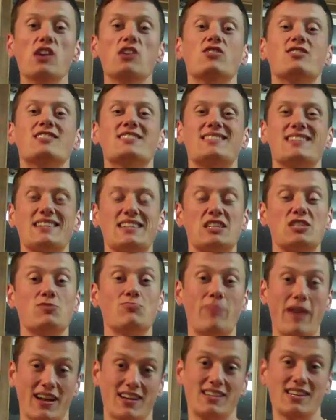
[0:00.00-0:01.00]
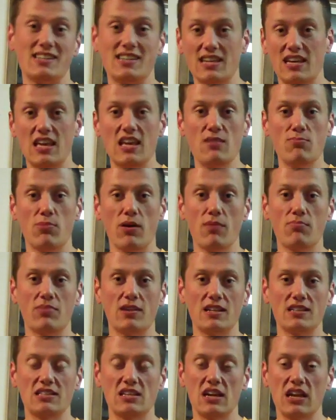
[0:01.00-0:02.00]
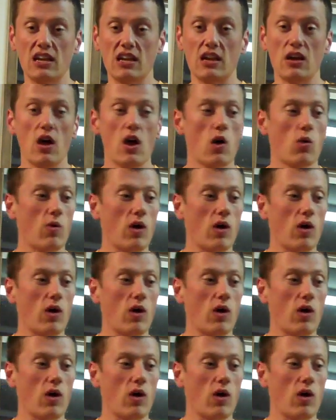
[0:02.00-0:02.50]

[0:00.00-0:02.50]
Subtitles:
You're just expected to keep up in Insanity.